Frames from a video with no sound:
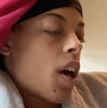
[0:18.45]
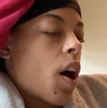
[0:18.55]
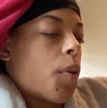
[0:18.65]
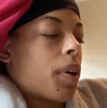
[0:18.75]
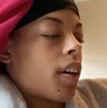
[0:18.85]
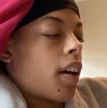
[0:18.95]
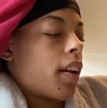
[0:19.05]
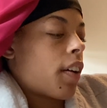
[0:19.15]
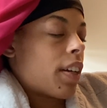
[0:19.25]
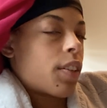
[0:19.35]
Oh my god.
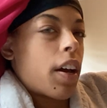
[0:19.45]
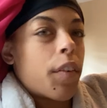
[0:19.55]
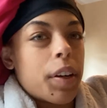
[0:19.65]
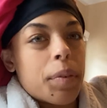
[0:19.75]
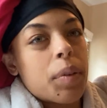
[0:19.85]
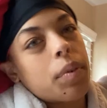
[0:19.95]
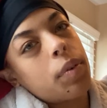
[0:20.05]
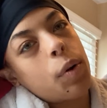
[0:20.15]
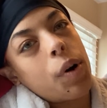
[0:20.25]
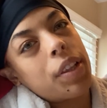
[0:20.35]
Okay, so I already
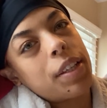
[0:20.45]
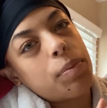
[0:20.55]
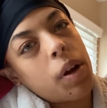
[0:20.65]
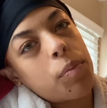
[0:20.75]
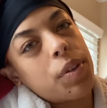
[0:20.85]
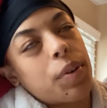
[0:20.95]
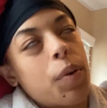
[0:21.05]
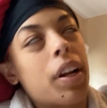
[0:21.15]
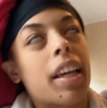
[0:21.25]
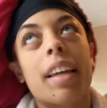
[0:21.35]
recorded this, but I'm
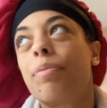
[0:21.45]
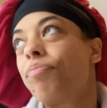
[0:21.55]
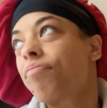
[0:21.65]
re-recording it.